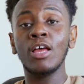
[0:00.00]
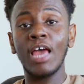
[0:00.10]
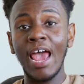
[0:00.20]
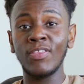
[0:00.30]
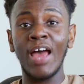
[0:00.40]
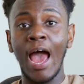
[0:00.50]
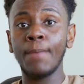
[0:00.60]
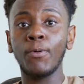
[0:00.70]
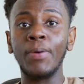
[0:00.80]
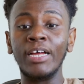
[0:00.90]
and the
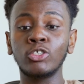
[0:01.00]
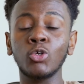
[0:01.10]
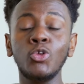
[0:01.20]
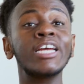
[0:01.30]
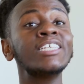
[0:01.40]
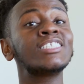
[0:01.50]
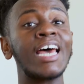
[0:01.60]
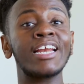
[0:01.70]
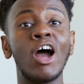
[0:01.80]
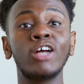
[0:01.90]
Apple Pencil, you can
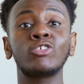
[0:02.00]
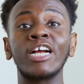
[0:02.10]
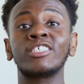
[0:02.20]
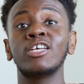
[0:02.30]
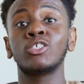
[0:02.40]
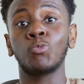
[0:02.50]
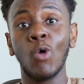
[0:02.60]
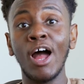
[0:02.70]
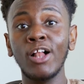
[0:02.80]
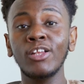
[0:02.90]
sign contracts as
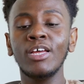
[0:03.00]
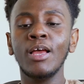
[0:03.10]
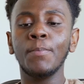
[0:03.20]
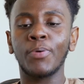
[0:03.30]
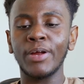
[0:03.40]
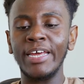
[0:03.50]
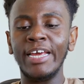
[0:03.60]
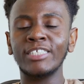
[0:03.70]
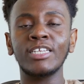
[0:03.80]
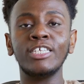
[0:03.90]
well pretty
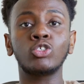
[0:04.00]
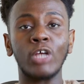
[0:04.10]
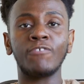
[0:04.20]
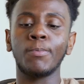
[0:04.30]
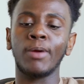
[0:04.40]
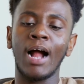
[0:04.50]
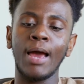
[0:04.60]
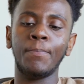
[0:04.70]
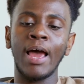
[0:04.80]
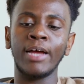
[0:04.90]
easily straight from your
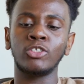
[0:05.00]
iPad.